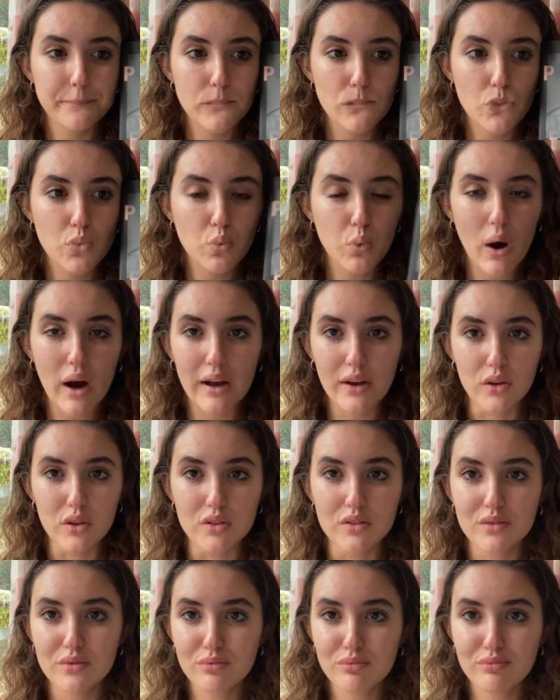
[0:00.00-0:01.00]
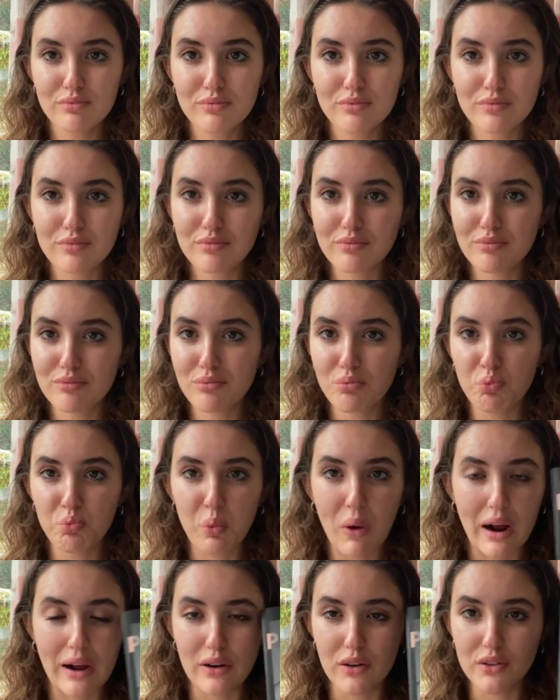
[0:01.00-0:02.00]
Wild
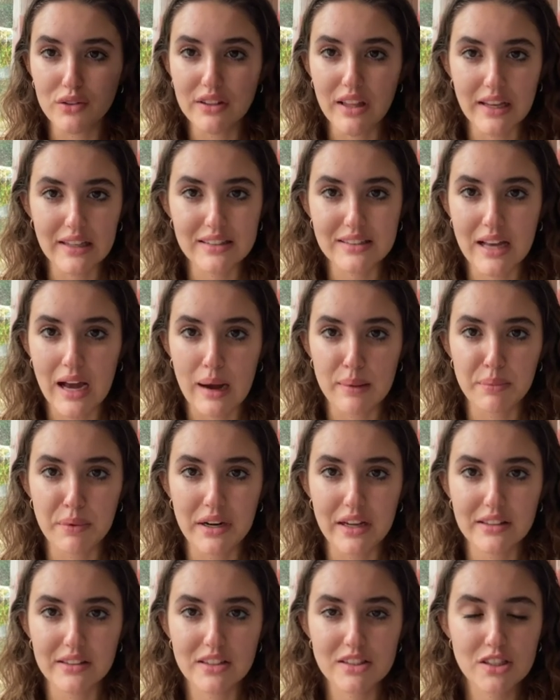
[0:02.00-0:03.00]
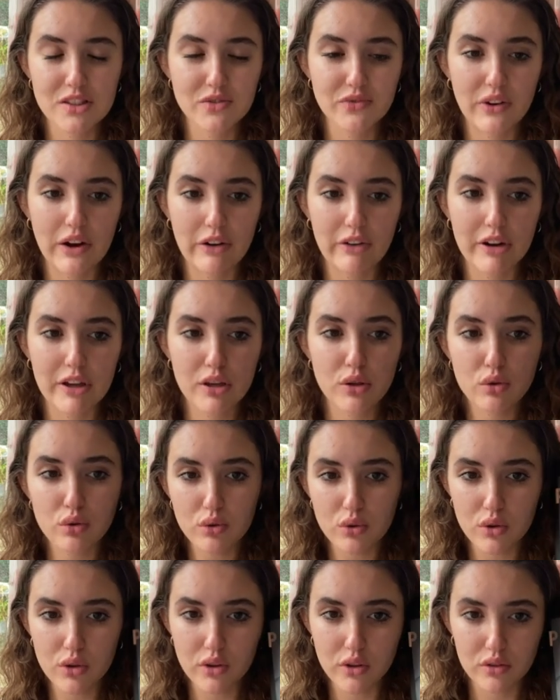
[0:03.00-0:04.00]
things happening. This is very
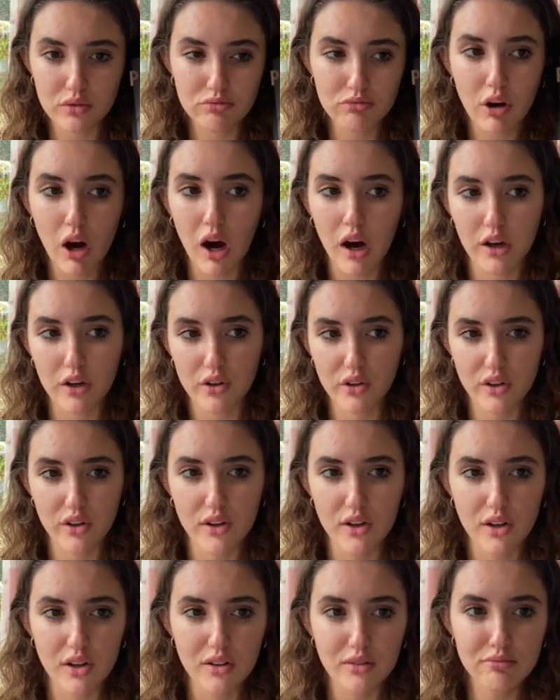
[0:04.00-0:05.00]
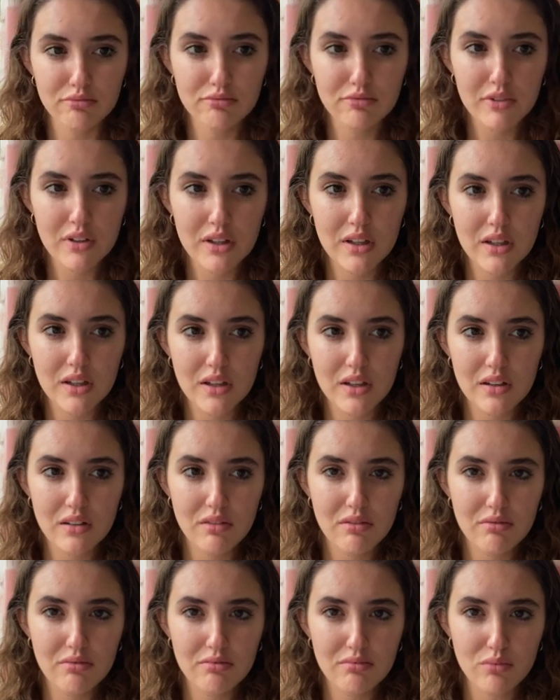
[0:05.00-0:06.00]
cool, hot girl
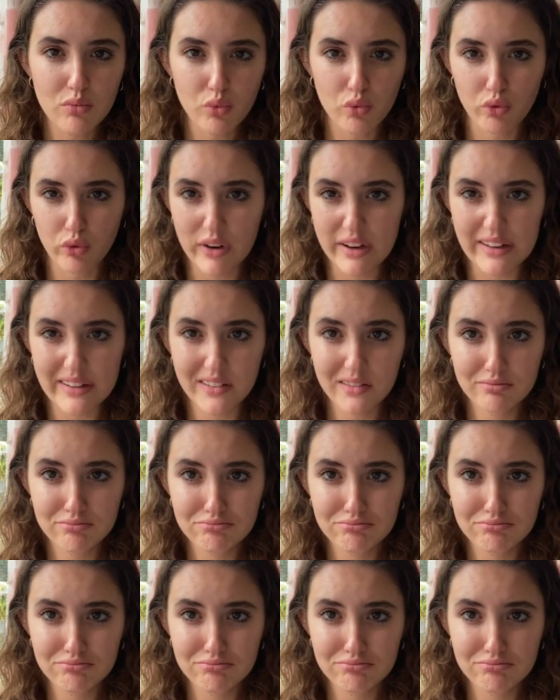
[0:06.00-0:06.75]
read.